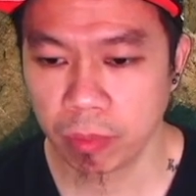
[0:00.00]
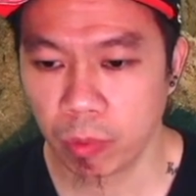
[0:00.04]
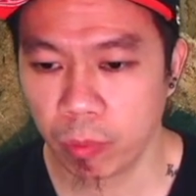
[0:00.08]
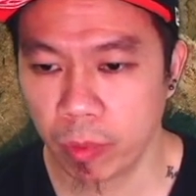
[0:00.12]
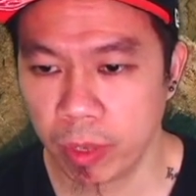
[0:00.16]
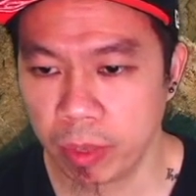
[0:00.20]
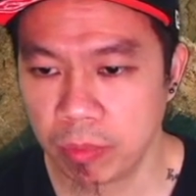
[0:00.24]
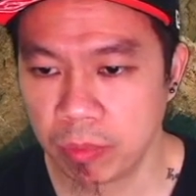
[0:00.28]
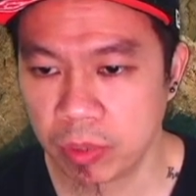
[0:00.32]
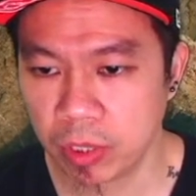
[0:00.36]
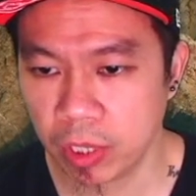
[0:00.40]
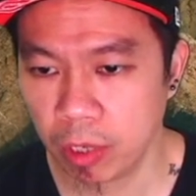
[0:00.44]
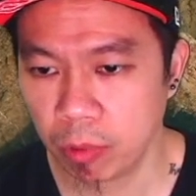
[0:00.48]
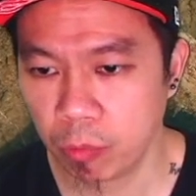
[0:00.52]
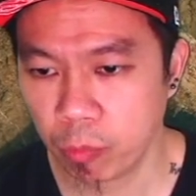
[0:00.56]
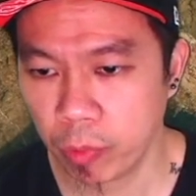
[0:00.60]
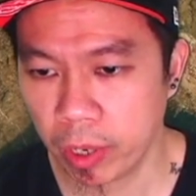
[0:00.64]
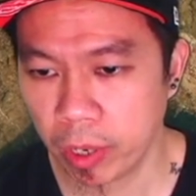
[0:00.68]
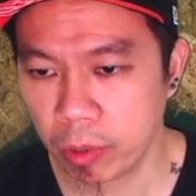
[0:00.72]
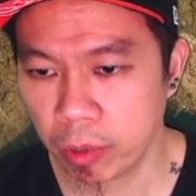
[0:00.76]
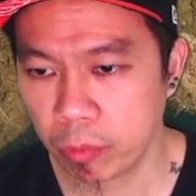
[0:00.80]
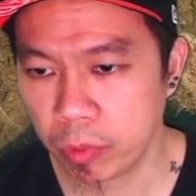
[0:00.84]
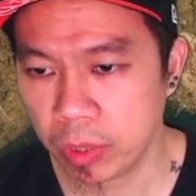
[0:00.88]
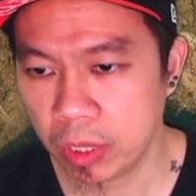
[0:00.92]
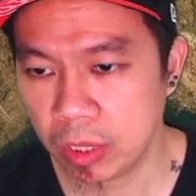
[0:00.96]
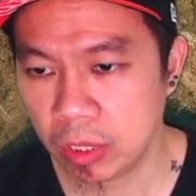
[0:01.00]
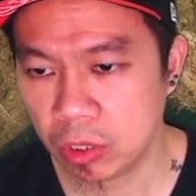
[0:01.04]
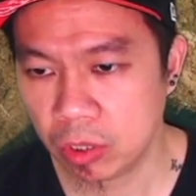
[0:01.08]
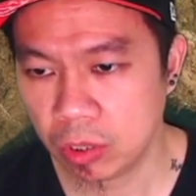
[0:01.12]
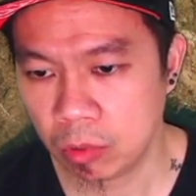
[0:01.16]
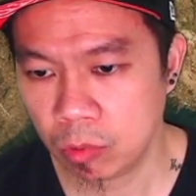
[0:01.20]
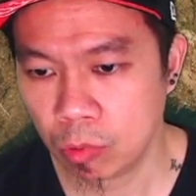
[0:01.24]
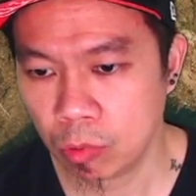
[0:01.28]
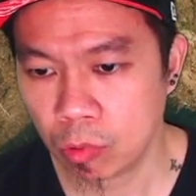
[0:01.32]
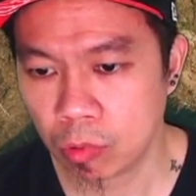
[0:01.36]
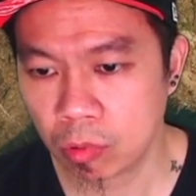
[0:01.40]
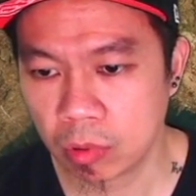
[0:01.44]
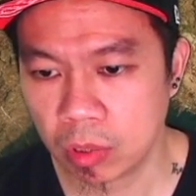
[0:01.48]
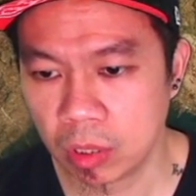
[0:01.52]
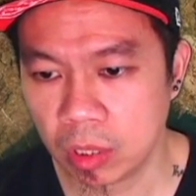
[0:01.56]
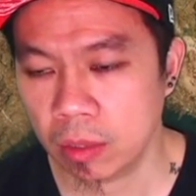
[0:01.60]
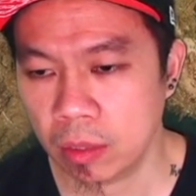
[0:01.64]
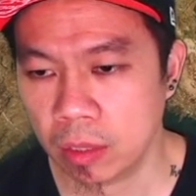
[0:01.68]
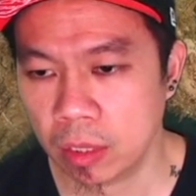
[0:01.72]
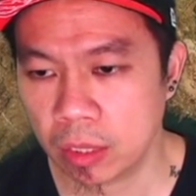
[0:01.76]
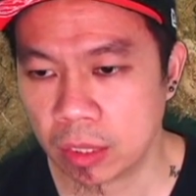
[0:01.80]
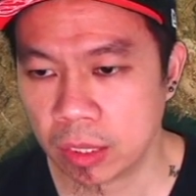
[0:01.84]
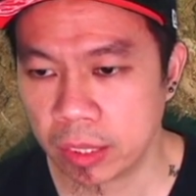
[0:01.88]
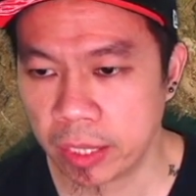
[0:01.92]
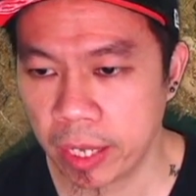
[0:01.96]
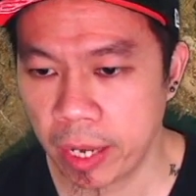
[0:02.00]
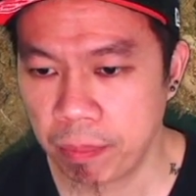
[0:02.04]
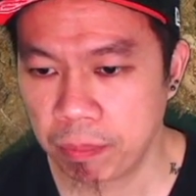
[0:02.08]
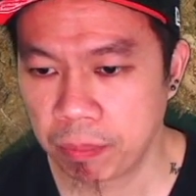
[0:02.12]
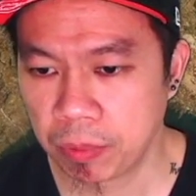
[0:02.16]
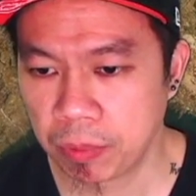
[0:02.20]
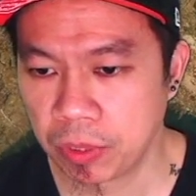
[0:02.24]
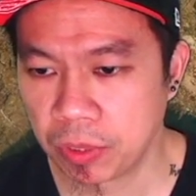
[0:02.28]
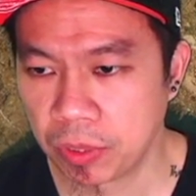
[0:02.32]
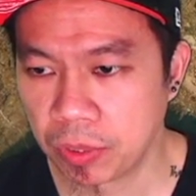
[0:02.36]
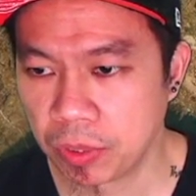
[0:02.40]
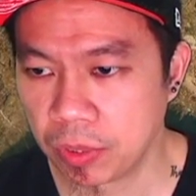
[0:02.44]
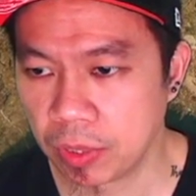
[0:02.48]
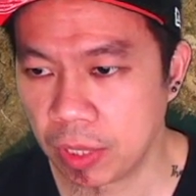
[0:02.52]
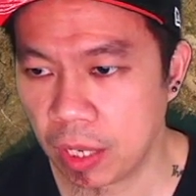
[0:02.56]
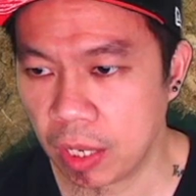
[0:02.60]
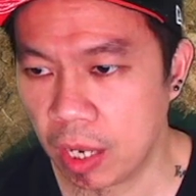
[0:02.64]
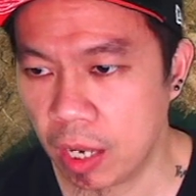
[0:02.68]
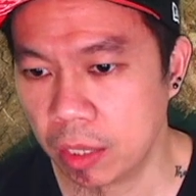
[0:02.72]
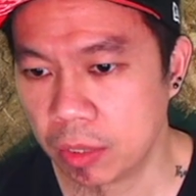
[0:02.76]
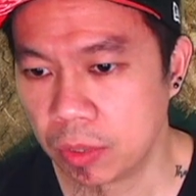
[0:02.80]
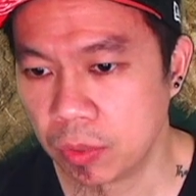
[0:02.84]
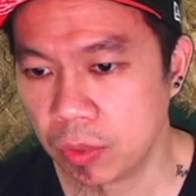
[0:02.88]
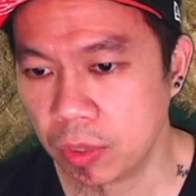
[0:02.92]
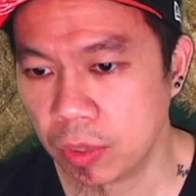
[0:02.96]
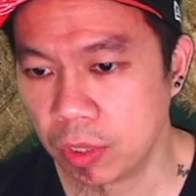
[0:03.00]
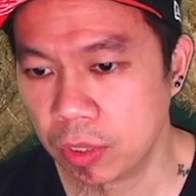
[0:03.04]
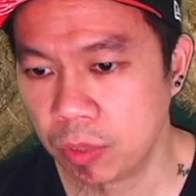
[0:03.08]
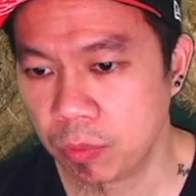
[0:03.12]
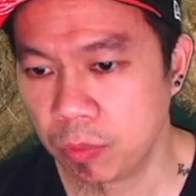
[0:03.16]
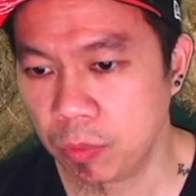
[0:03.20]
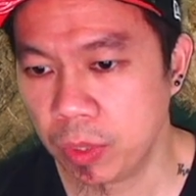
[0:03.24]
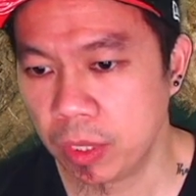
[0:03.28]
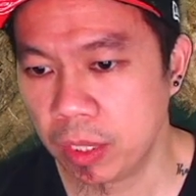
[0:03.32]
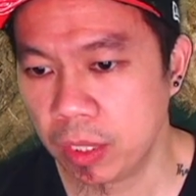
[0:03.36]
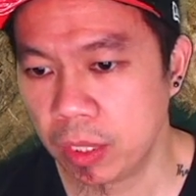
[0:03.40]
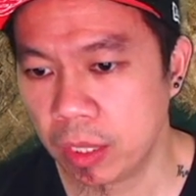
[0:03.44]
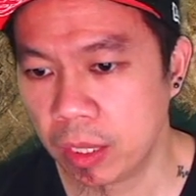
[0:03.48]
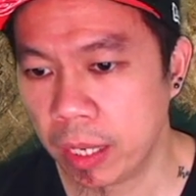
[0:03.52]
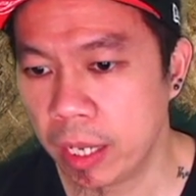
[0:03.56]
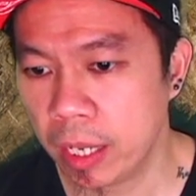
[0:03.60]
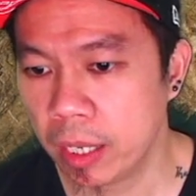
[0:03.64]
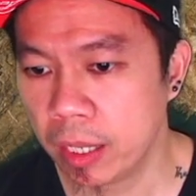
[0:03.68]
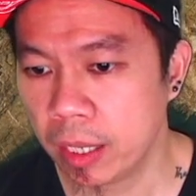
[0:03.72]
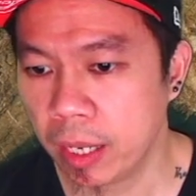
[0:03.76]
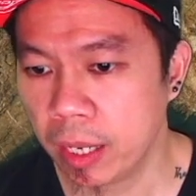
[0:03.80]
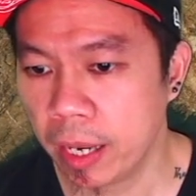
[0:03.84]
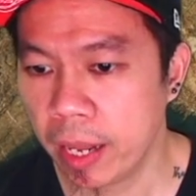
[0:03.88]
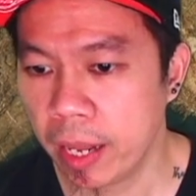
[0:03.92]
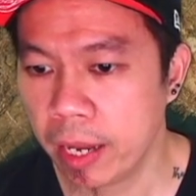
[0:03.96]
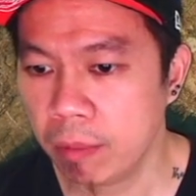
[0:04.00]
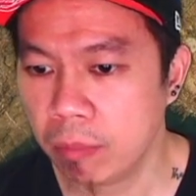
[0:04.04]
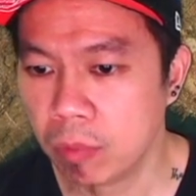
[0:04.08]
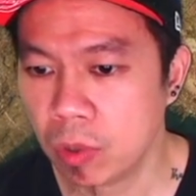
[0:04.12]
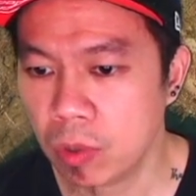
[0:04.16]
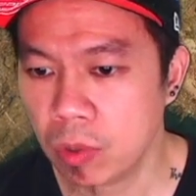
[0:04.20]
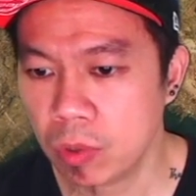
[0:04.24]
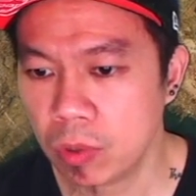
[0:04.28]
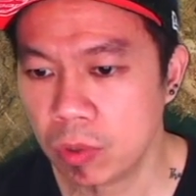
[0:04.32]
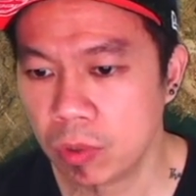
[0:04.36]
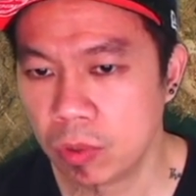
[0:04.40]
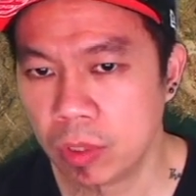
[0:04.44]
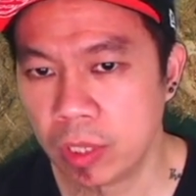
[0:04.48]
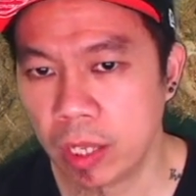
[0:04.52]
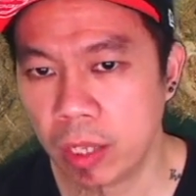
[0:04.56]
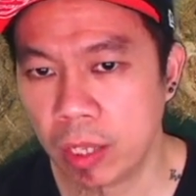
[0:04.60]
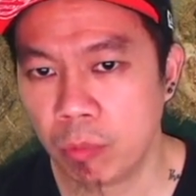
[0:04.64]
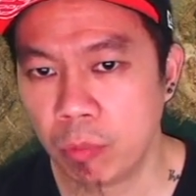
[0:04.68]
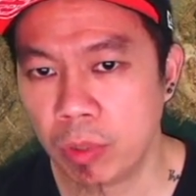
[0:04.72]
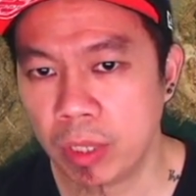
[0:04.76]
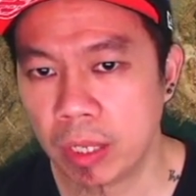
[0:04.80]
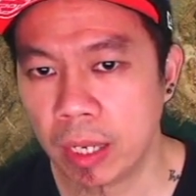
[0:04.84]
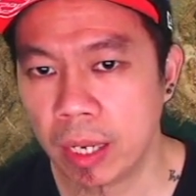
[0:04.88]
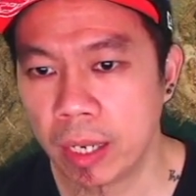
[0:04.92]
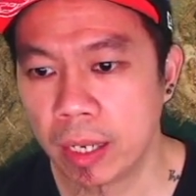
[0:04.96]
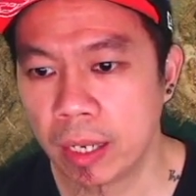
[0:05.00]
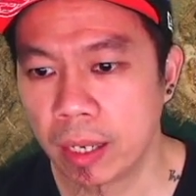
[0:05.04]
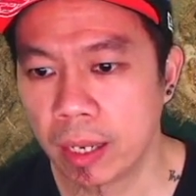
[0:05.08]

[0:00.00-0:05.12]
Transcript: the website where we took the steps. As soon as we click claim node, then we click